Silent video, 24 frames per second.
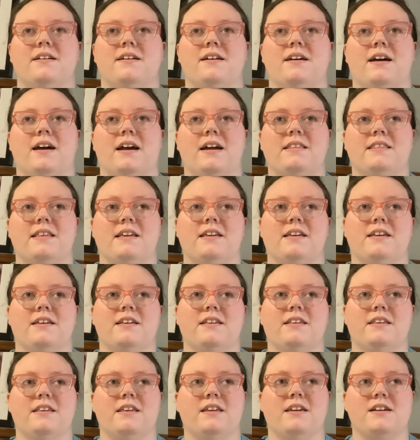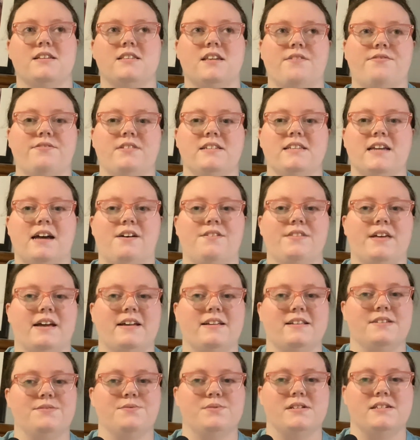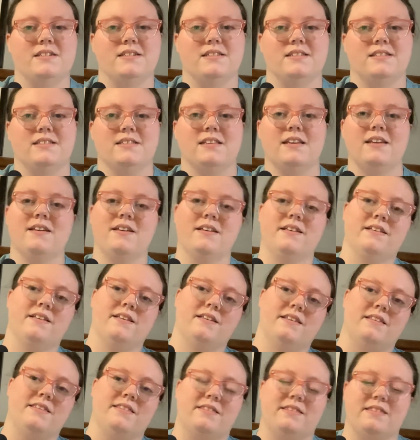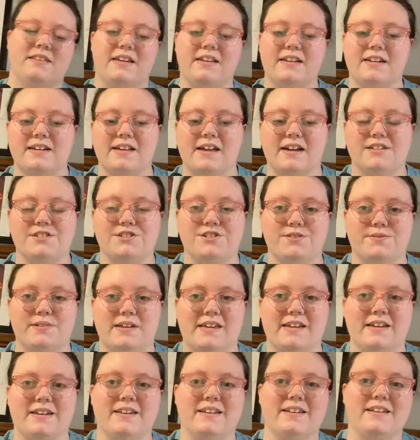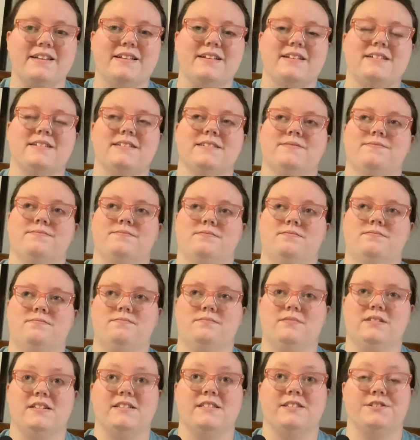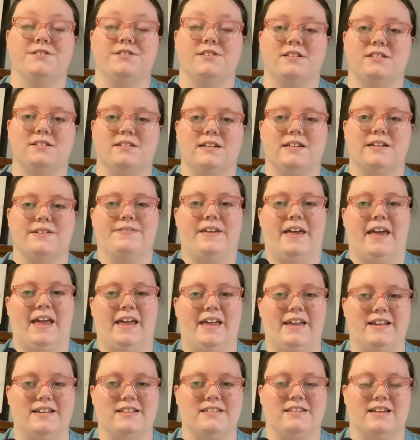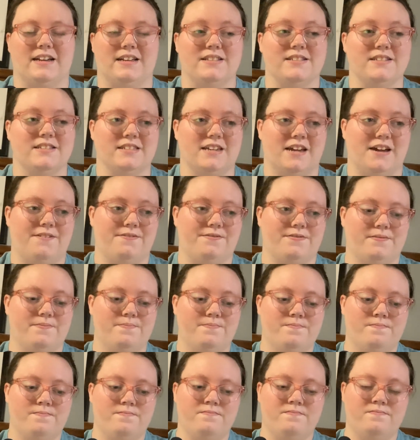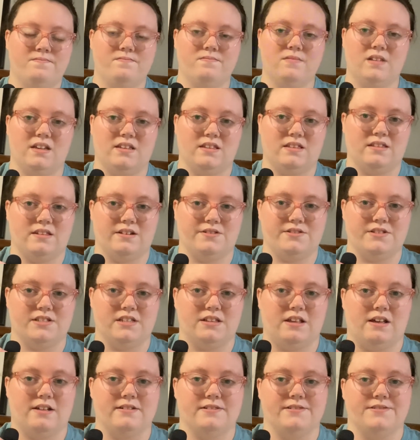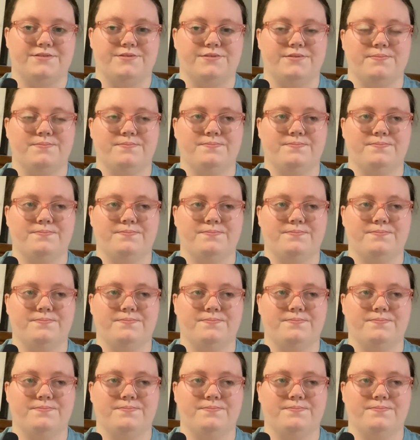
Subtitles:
I think you could definitely tell that it was needed an extra week because there's a lot of hand-done stuff and there was a lot of